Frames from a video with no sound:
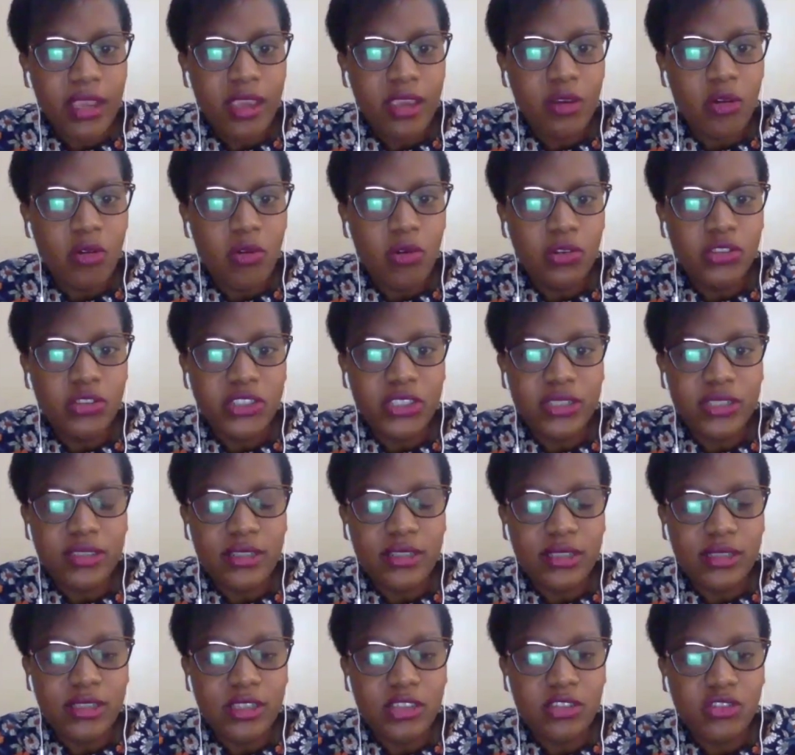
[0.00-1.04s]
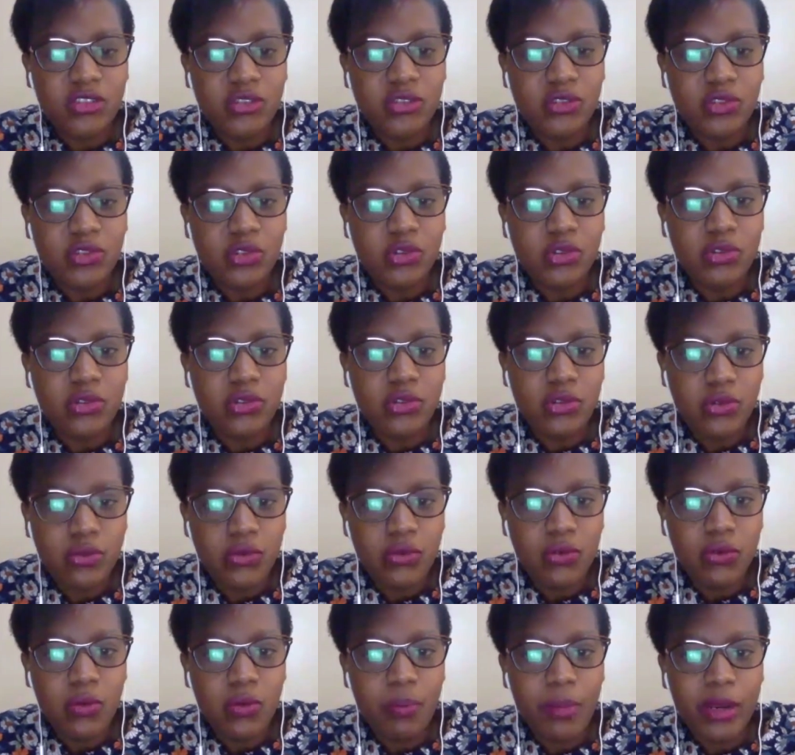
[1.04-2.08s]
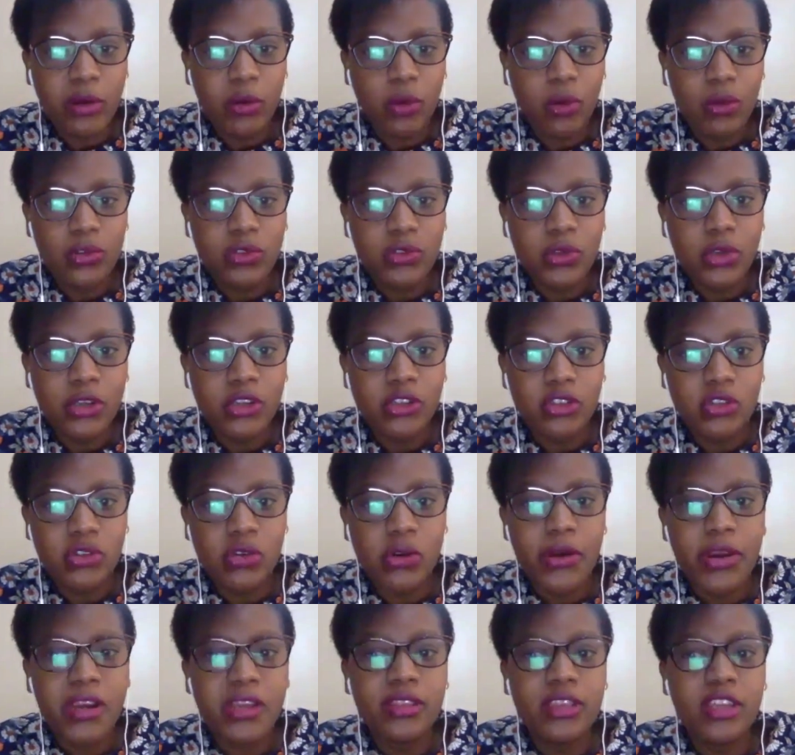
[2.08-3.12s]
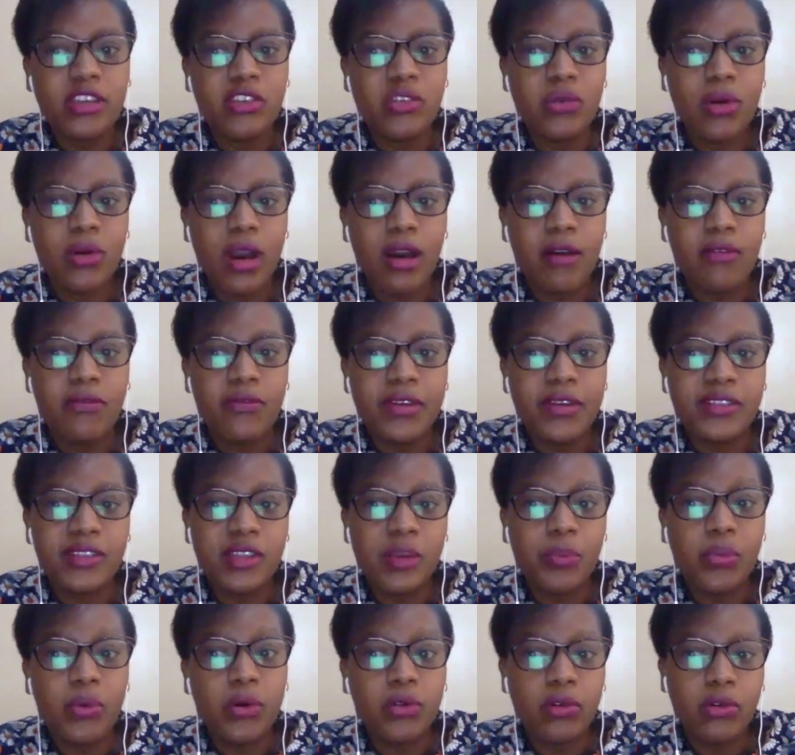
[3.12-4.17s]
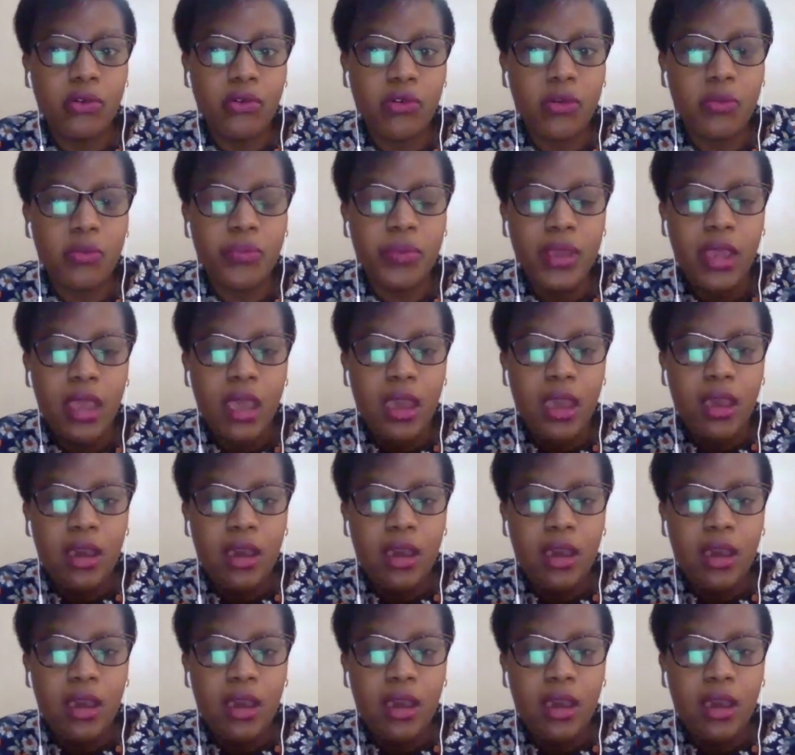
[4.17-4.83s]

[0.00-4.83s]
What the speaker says: making conscious decisions to do, but also ensuring that you have a support group,